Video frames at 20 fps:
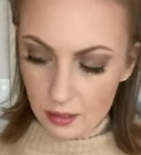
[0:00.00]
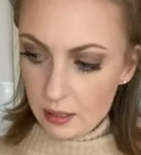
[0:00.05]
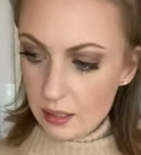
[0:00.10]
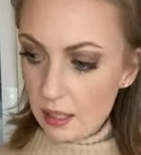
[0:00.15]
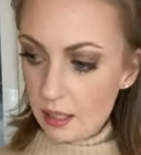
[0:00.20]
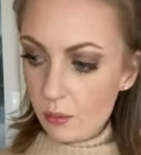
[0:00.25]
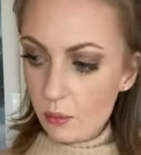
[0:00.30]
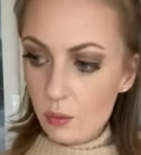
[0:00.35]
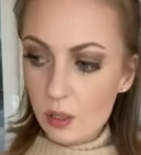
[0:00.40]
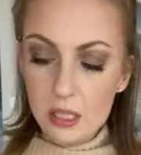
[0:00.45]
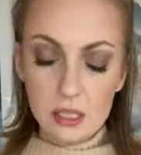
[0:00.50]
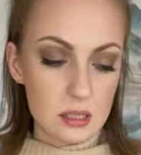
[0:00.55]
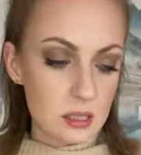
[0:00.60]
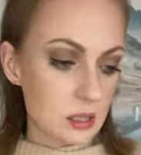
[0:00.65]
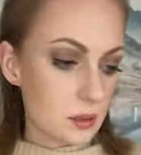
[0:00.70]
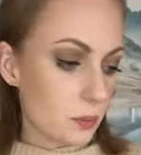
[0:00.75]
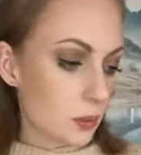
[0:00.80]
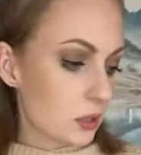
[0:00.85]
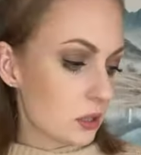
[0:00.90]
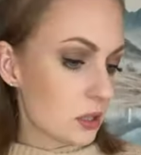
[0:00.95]
Yeah, what is
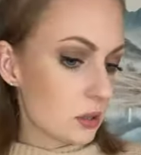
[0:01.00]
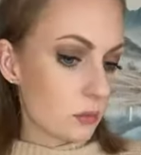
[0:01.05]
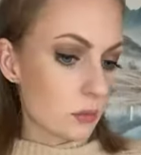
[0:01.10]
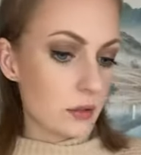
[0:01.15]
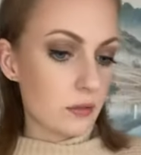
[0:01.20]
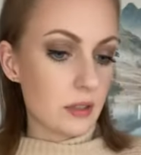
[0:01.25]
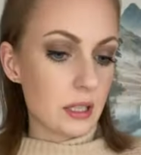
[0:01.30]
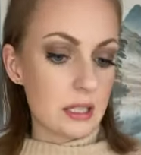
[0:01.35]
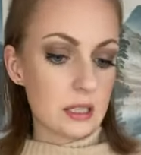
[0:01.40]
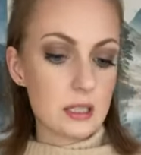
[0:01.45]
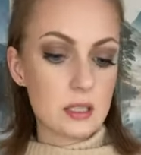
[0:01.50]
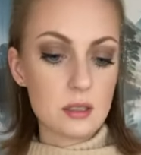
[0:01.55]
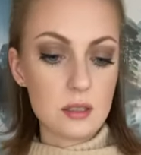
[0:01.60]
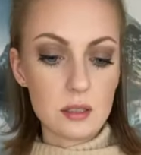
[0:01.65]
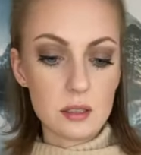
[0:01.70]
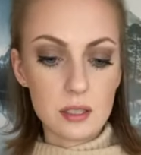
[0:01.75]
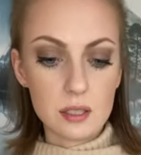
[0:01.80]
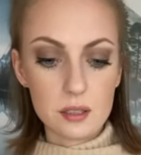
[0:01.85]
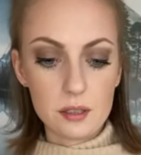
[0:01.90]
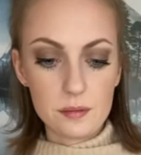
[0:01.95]
this person reflecting
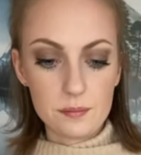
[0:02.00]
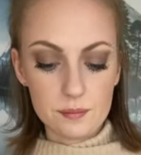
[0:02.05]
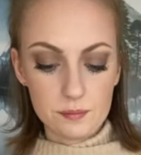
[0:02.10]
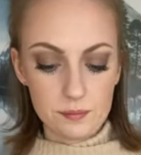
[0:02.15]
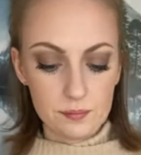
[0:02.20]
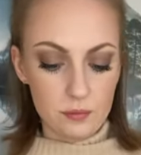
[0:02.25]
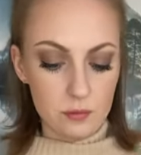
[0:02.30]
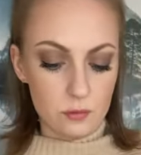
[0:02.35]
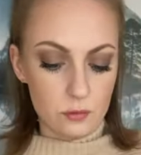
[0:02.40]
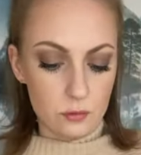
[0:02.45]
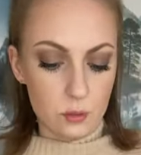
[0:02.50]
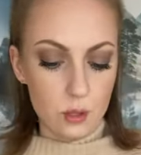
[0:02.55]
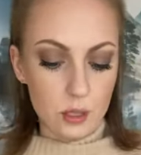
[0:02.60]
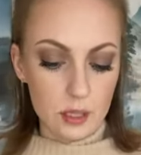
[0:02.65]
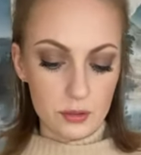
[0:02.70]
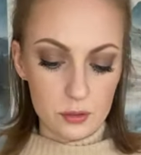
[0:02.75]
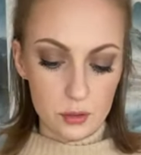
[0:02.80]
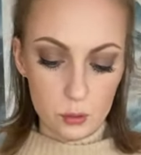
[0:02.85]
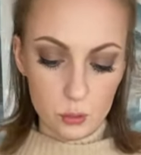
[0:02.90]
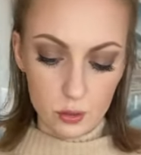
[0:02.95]
on here? Four
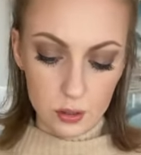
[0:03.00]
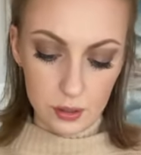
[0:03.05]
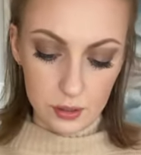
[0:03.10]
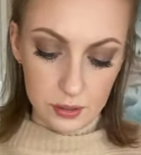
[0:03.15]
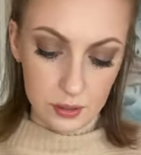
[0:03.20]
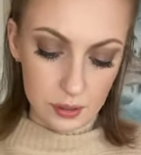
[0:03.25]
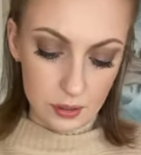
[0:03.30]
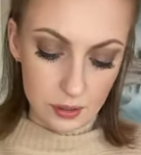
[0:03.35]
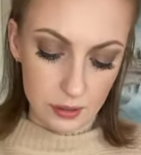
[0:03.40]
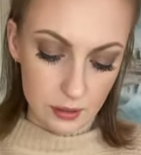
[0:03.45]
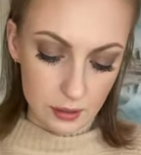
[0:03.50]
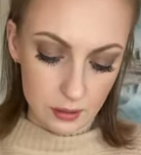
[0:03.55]
of Swords.